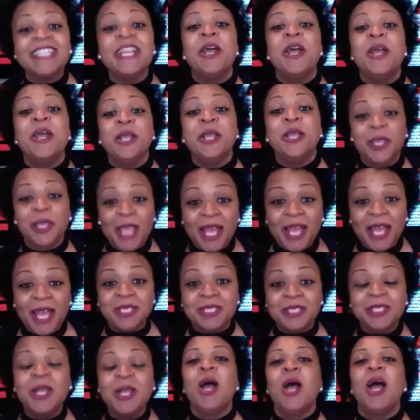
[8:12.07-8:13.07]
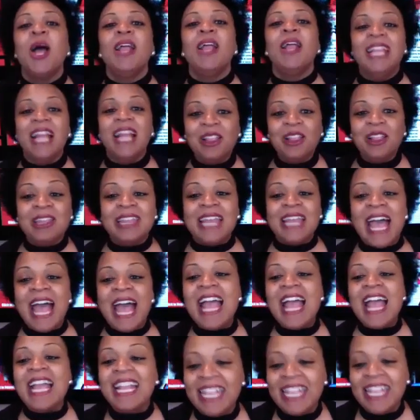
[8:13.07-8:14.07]
Yes. Now
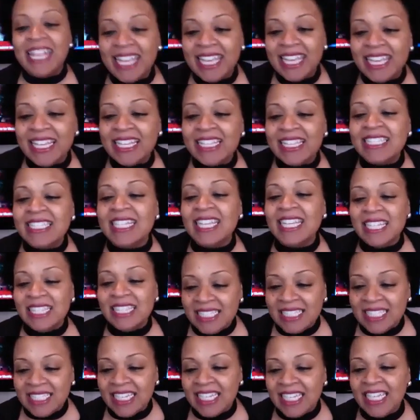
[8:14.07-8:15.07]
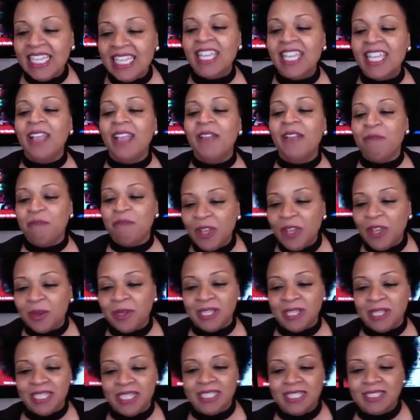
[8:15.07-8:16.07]
that is indeed
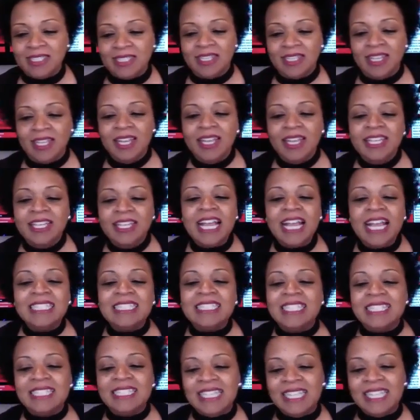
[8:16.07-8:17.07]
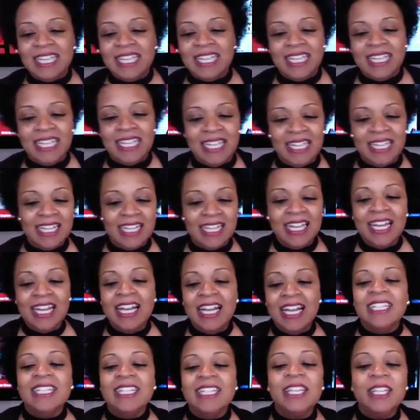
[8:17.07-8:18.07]
fearless. Yes, indeed.
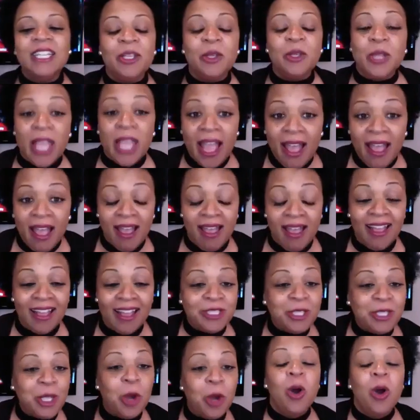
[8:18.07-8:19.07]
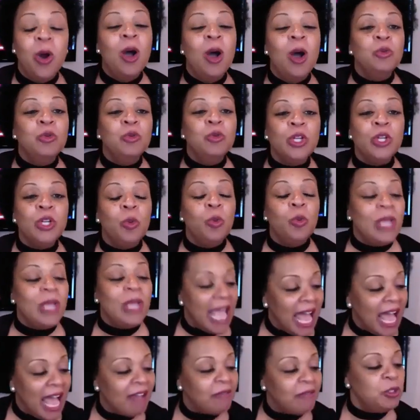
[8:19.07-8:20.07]
Yeah. So, we
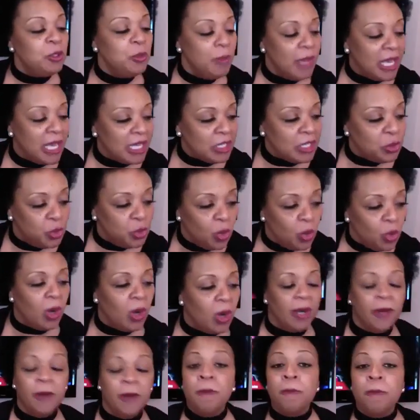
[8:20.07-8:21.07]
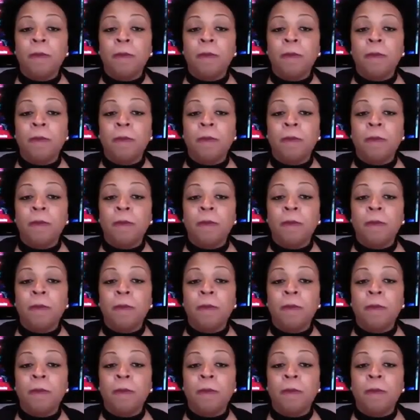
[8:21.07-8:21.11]
have to make sure